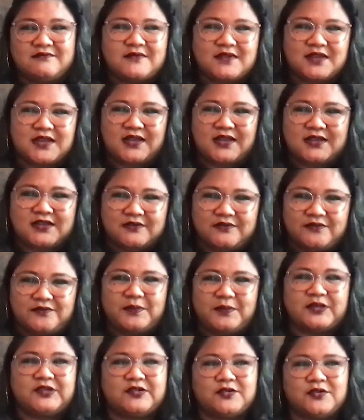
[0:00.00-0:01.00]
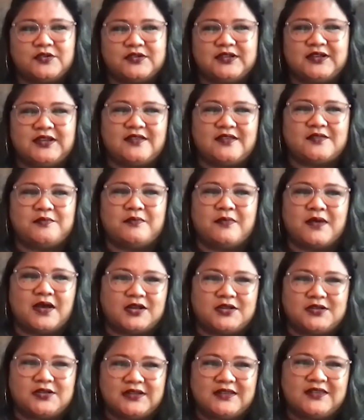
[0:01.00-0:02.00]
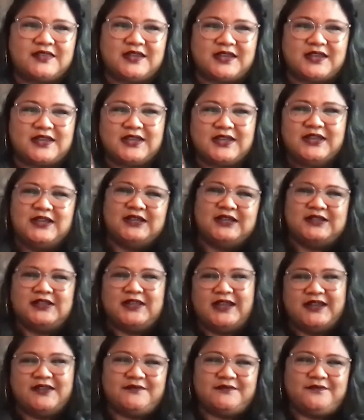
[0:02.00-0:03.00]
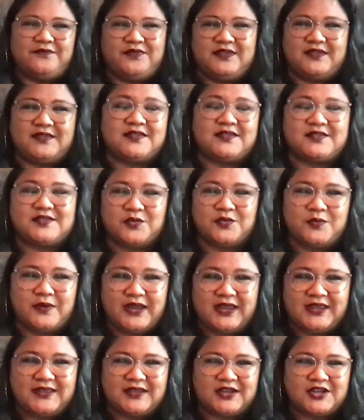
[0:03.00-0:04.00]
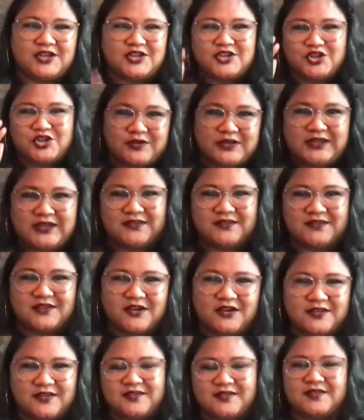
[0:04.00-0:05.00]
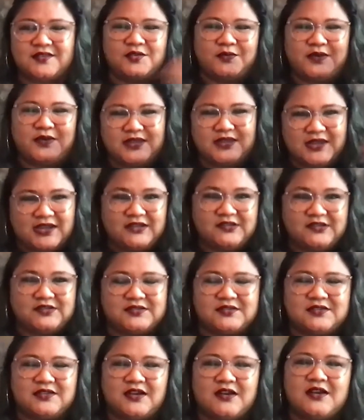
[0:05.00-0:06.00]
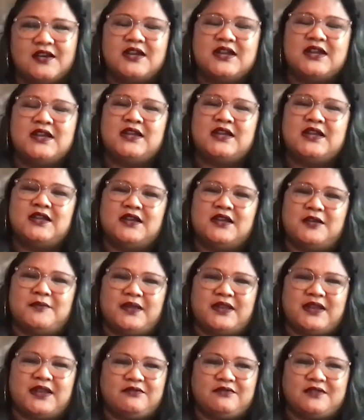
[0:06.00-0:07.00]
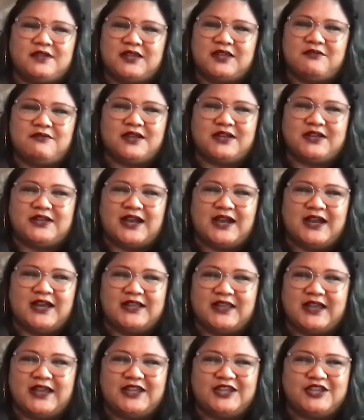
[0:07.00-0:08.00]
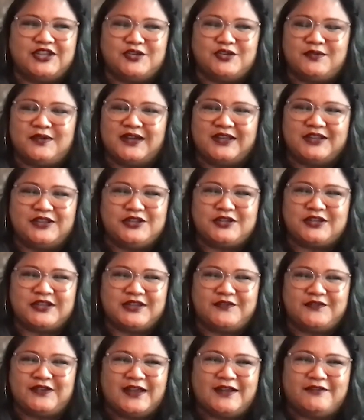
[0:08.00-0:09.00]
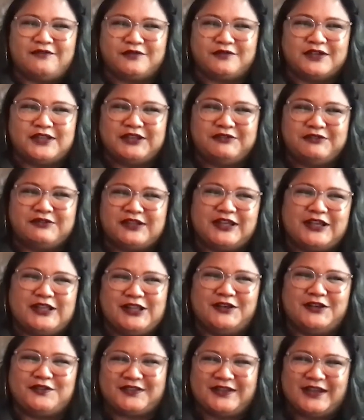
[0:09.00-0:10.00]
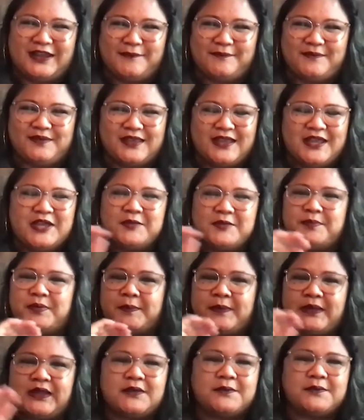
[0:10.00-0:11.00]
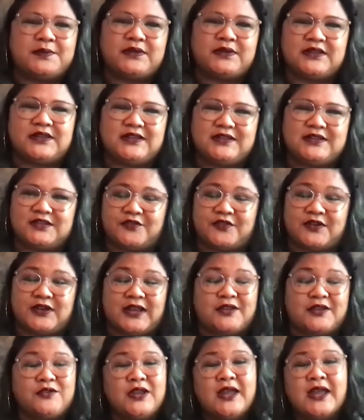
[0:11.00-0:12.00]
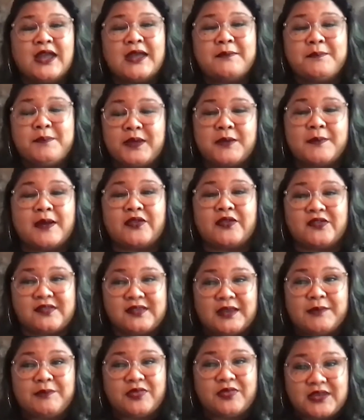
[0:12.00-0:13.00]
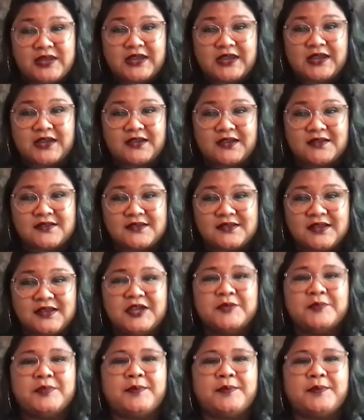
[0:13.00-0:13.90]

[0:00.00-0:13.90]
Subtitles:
kind of pigeonholed into this monolithic, like this is the way that Koreans are, this is the way that Asians are. And I really wanted to highlight, you know what, you can even have really, really close names, but be completely different and be about the same things, but